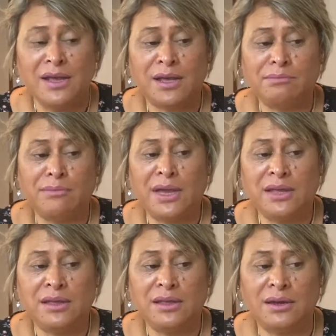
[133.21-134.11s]
it may,
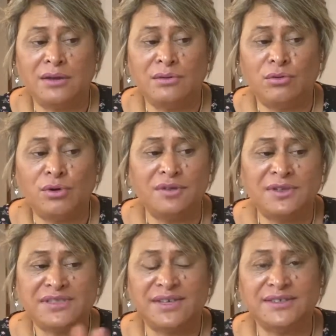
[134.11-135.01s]
you know, all of
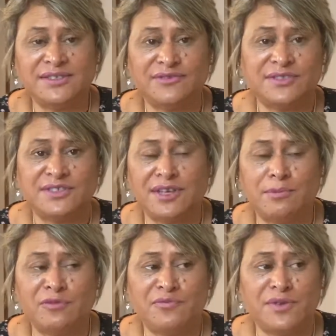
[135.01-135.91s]
it does, and
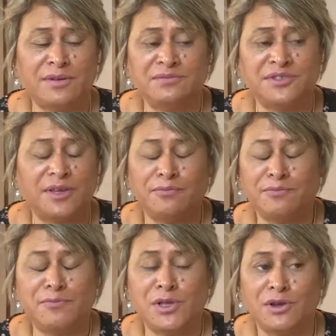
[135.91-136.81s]

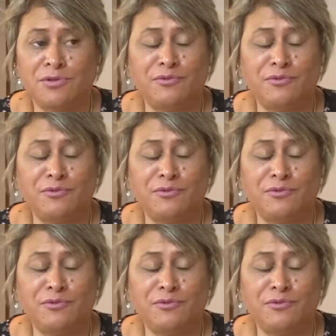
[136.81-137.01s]
some you know,